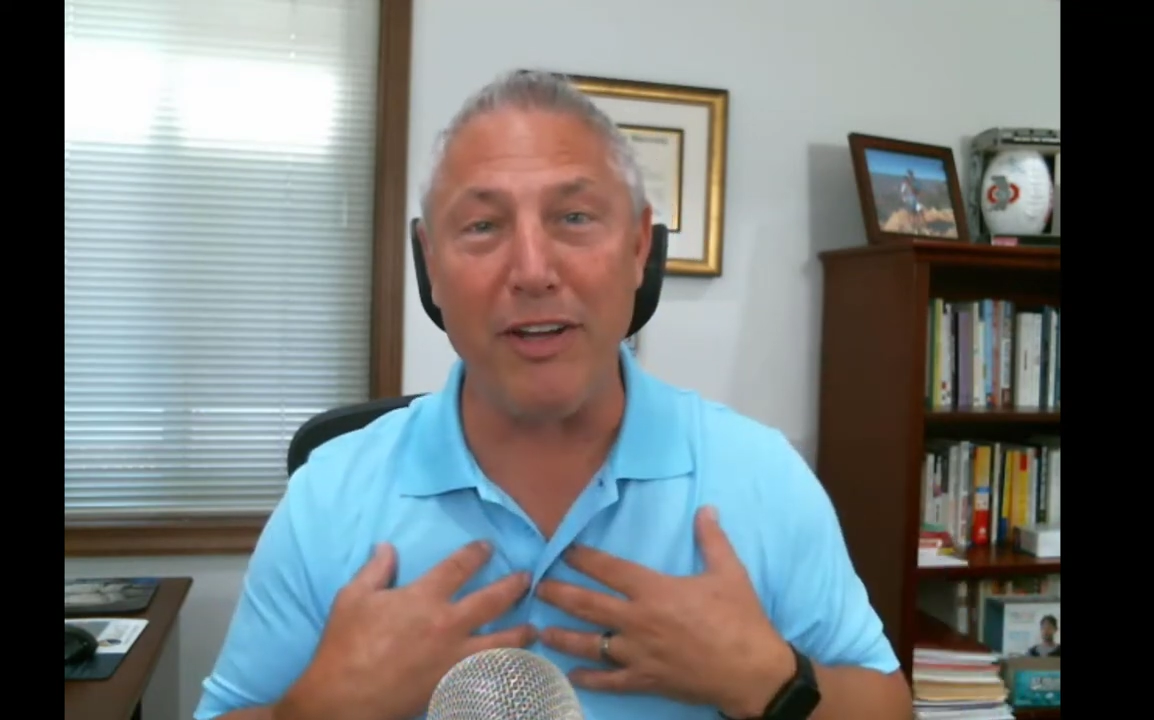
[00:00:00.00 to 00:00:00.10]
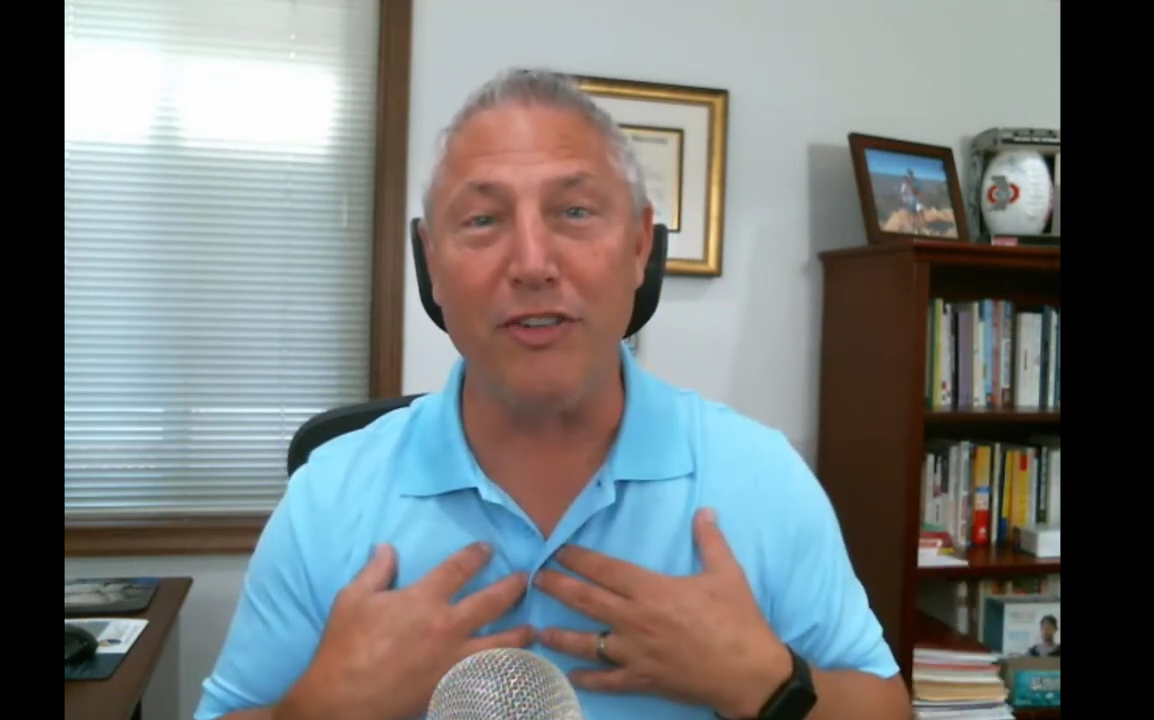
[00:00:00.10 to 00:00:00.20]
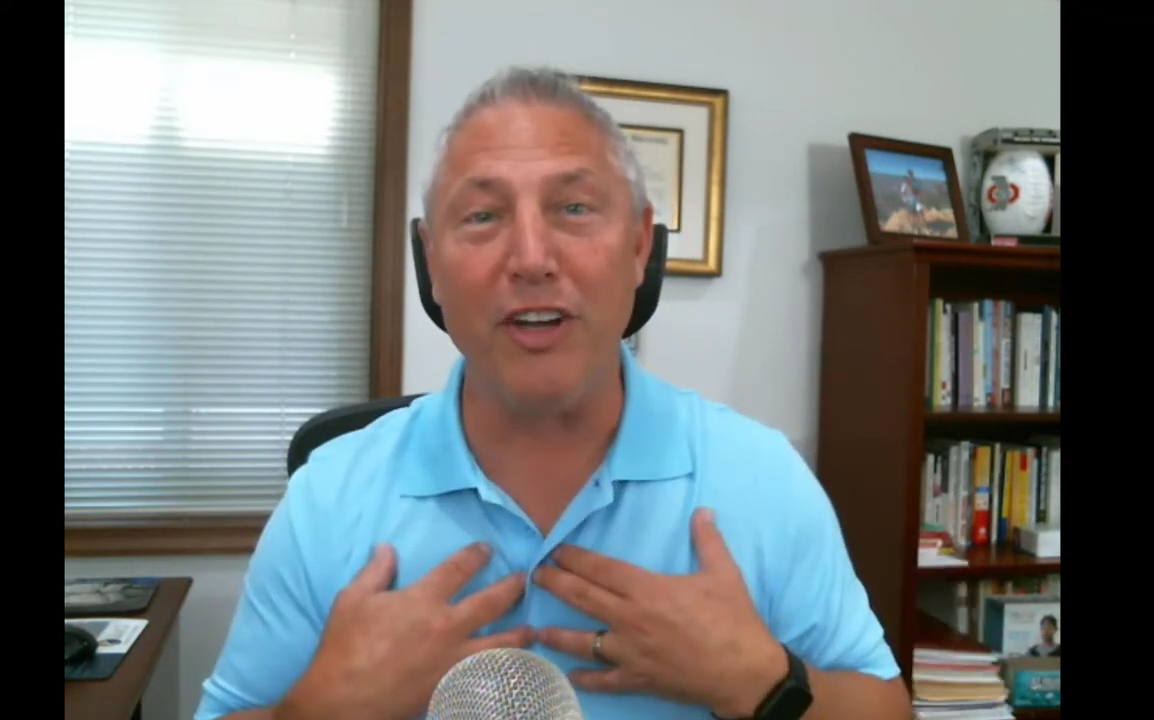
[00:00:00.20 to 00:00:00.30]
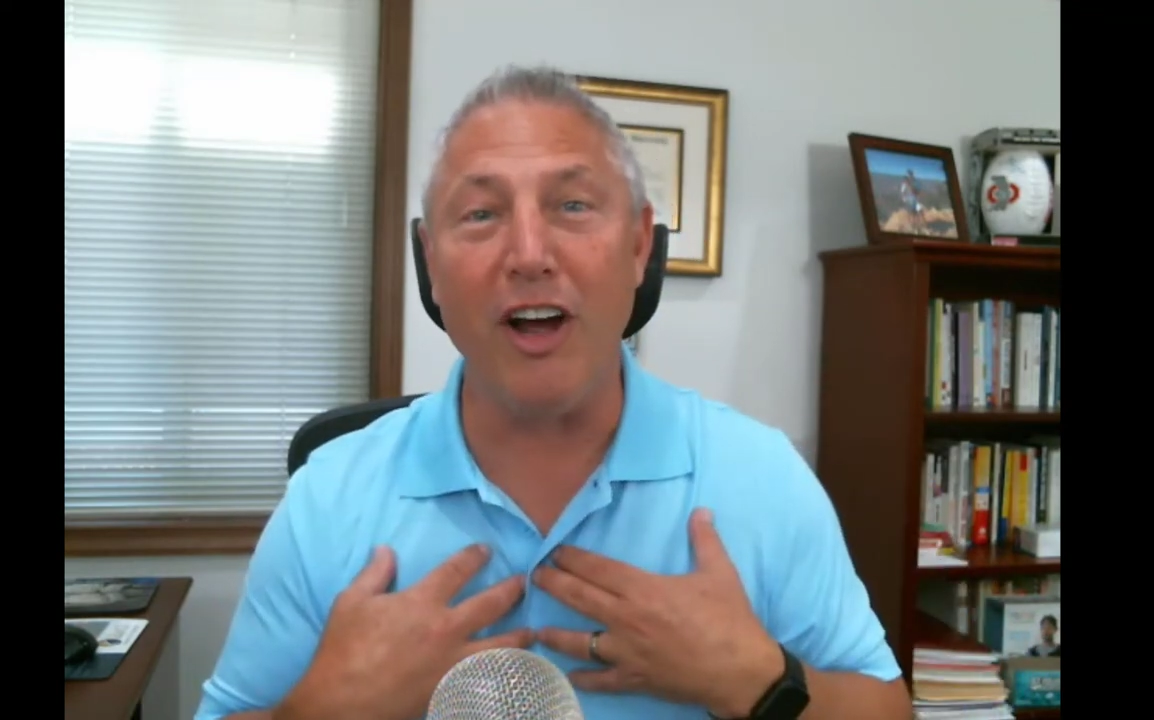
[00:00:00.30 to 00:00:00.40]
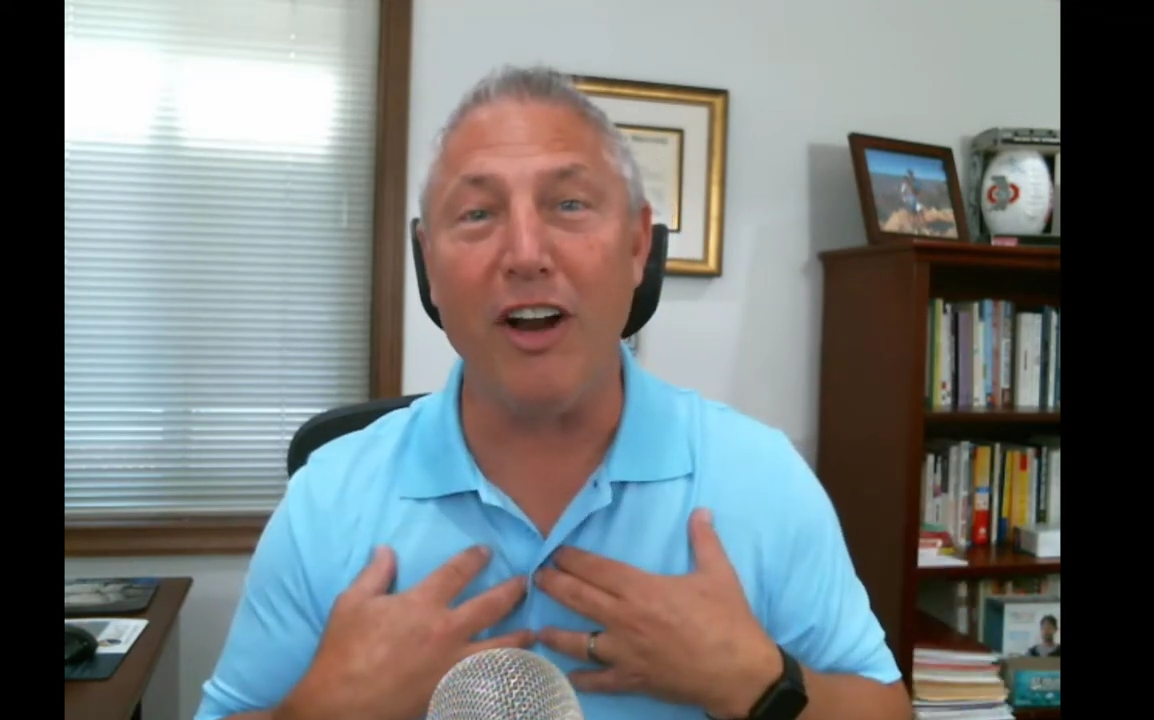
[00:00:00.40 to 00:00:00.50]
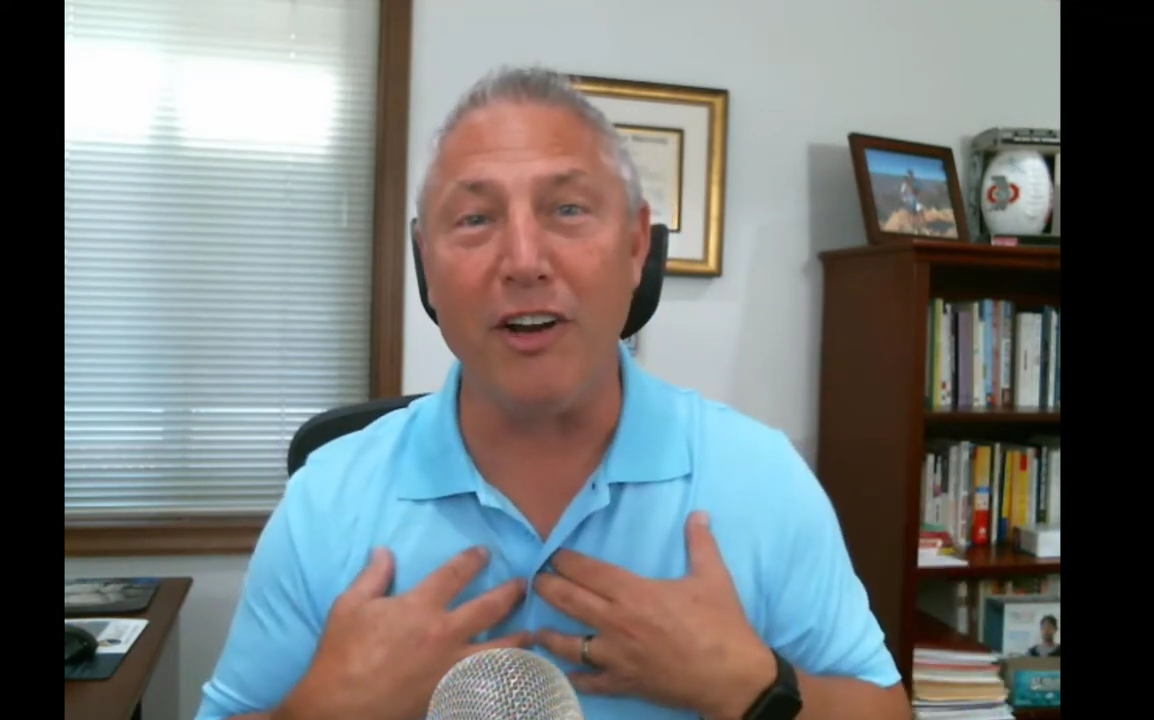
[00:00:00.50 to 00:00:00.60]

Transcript: is to